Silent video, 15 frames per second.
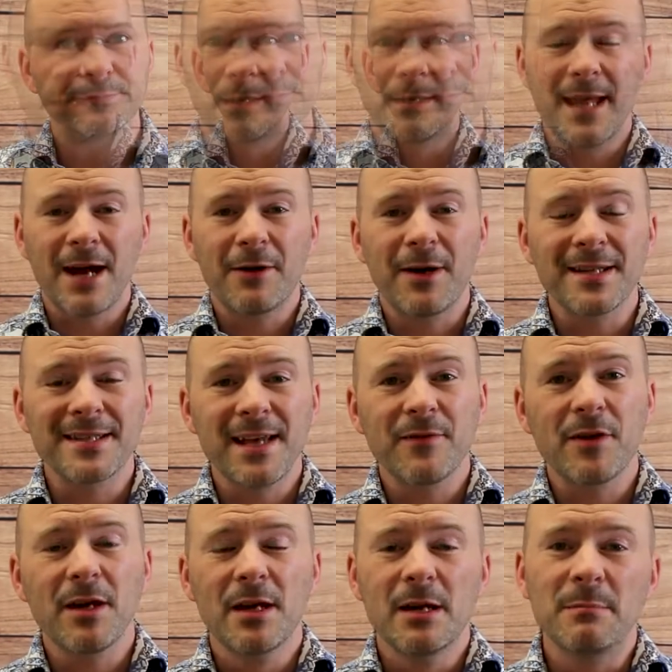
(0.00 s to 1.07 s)
Now, as
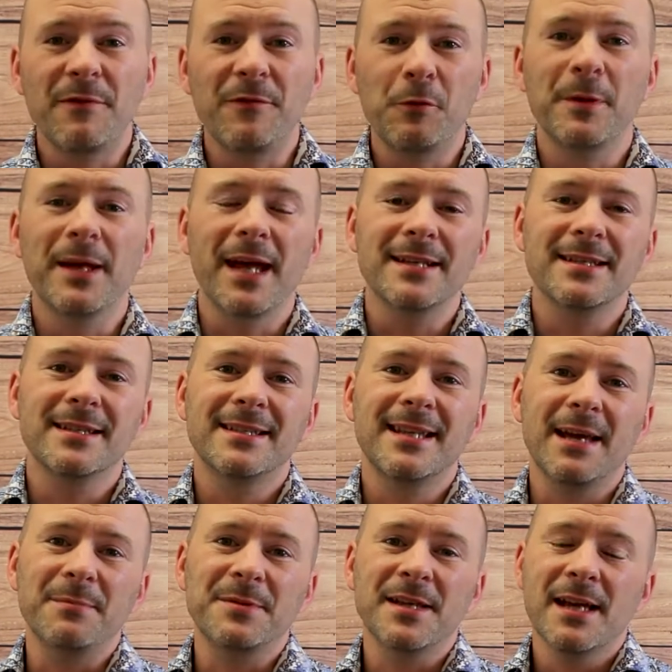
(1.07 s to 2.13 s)
ever, before we get into the
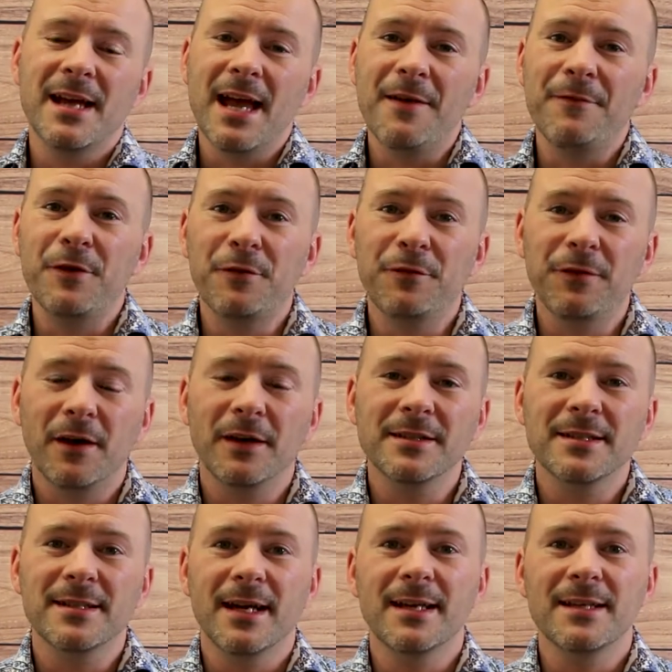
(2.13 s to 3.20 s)
tips, if you find
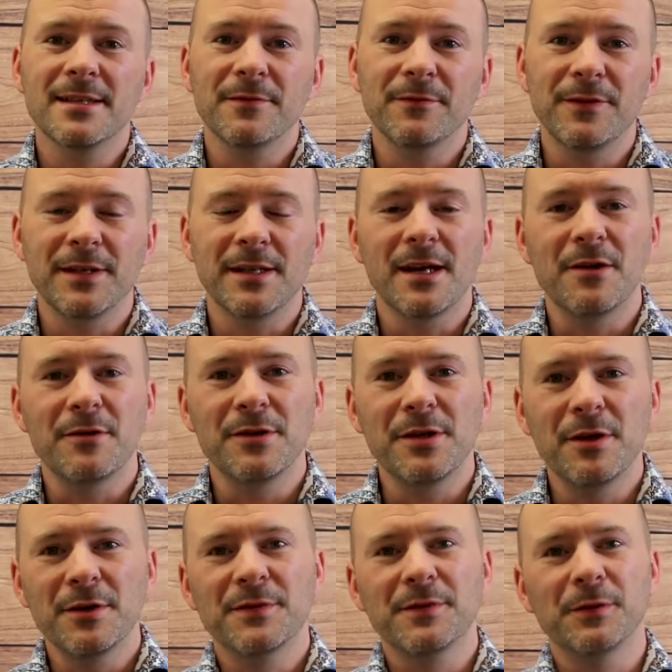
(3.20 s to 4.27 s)
today's video
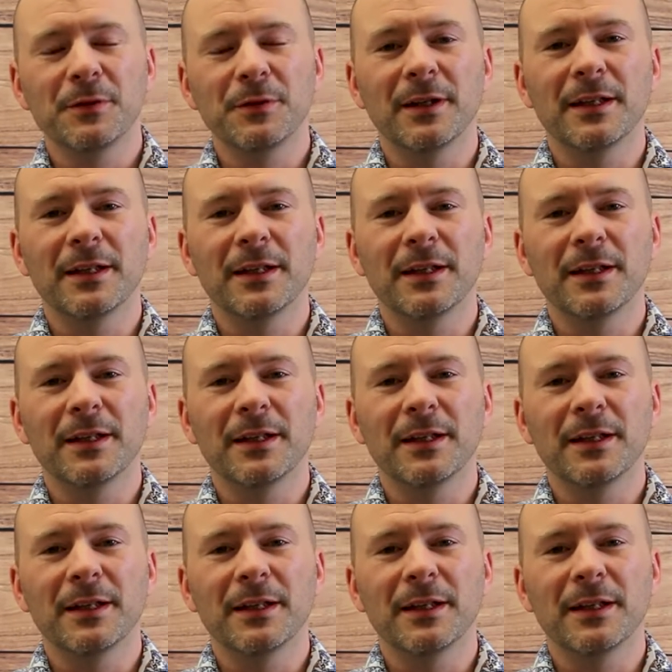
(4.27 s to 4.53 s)
useful